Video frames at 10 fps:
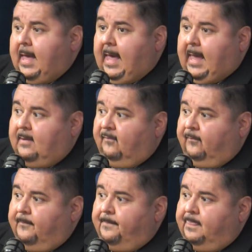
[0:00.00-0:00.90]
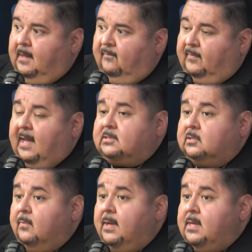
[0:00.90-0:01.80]
And if that's
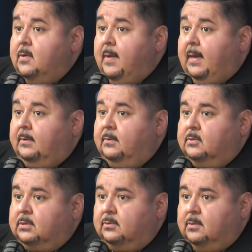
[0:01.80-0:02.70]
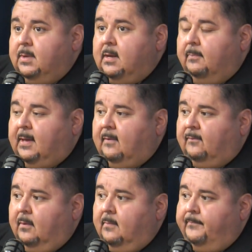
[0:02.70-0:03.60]
the way that you handle your social media
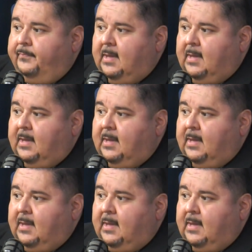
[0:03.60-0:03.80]
platform,